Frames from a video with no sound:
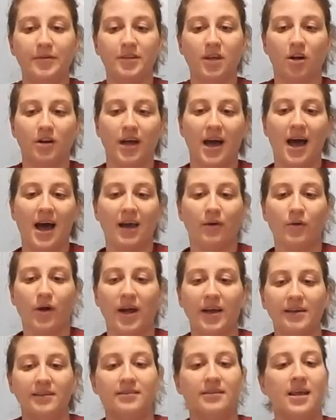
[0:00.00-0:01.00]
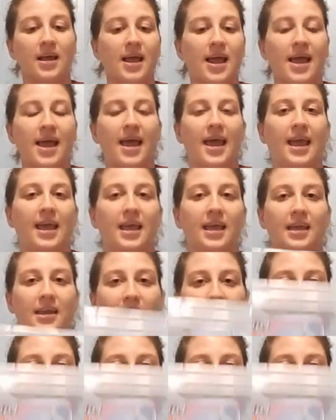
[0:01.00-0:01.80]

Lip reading: It's called a high rise, and